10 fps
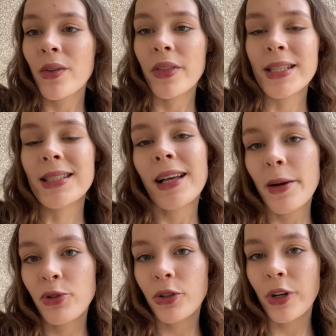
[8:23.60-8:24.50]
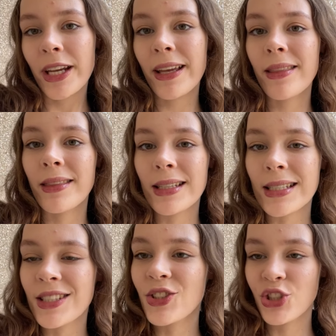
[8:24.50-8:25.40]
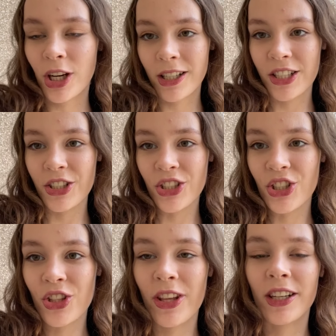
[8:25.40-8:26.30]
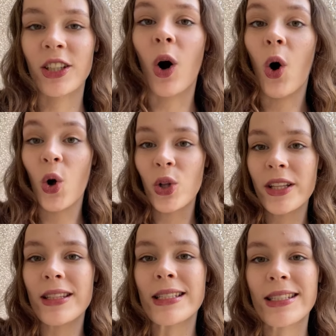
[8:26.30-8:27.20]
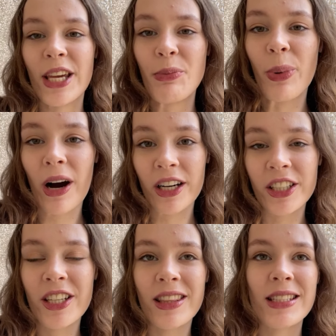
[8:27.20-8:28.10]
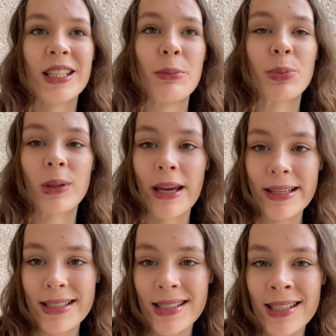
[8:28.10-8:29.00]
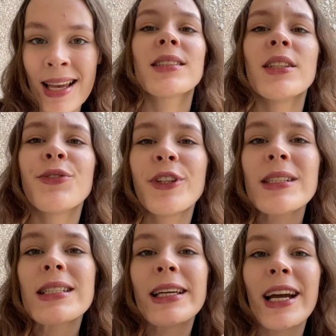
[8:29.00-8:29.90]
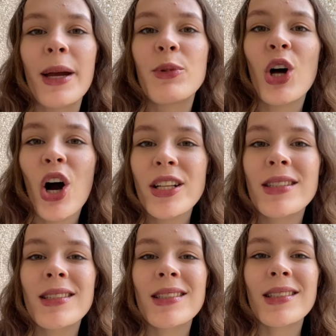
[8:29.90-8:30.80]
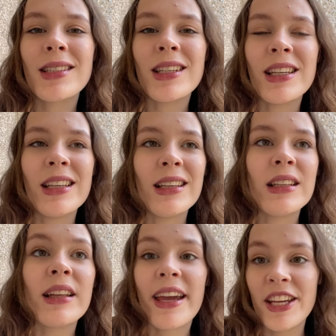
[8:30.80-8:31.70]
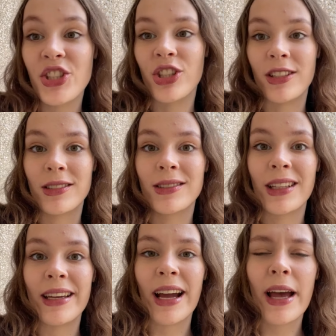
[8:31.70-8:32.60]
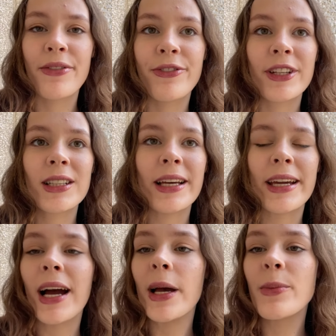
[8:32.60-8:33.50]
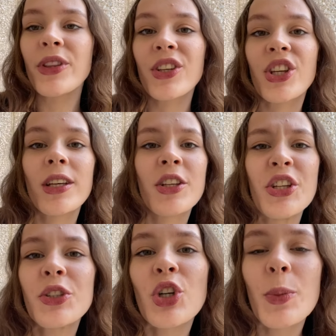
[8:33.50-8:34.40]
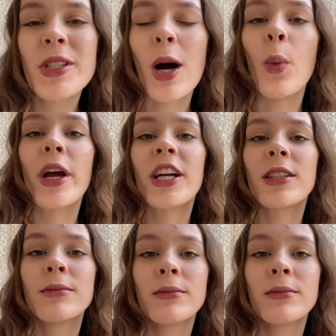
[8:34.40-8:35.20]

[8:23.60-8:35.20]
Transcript: This library and this church, they're all in the same park, at the same place. It feels like I'm not in Asia. Like, I feel like I'm in Europe somewhere.